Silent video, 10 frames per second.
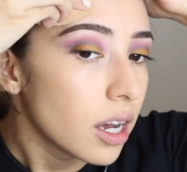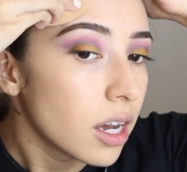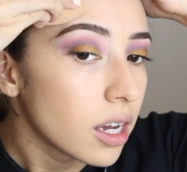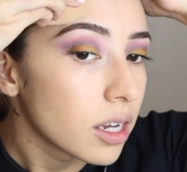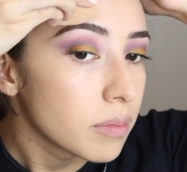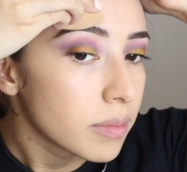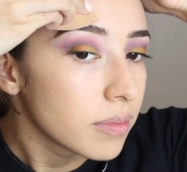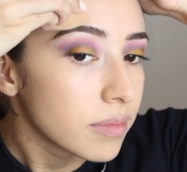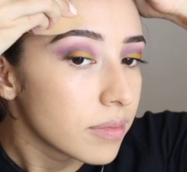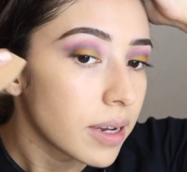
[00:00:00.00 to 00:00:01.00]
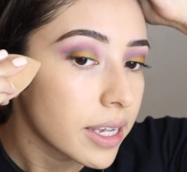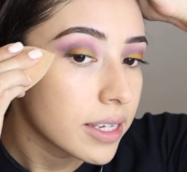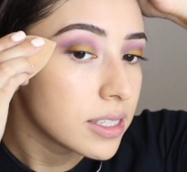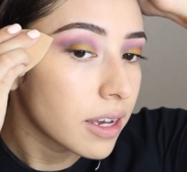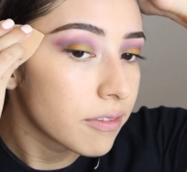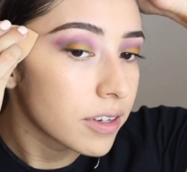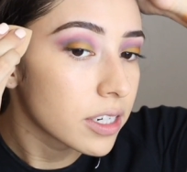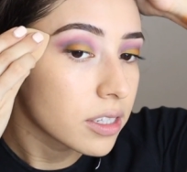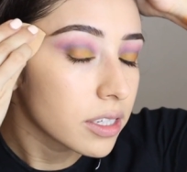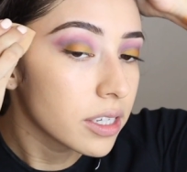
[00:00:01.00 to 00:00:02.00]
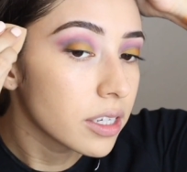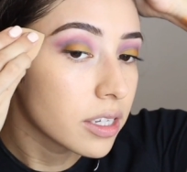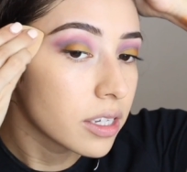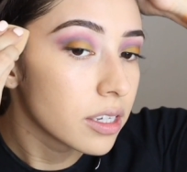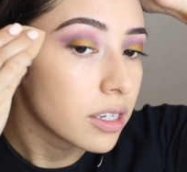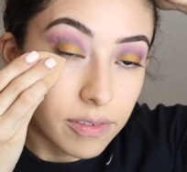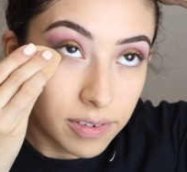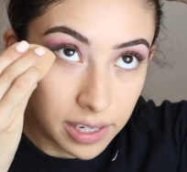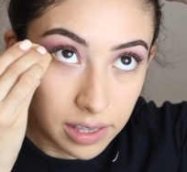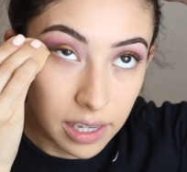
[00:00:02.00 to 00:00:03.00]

I could definitely find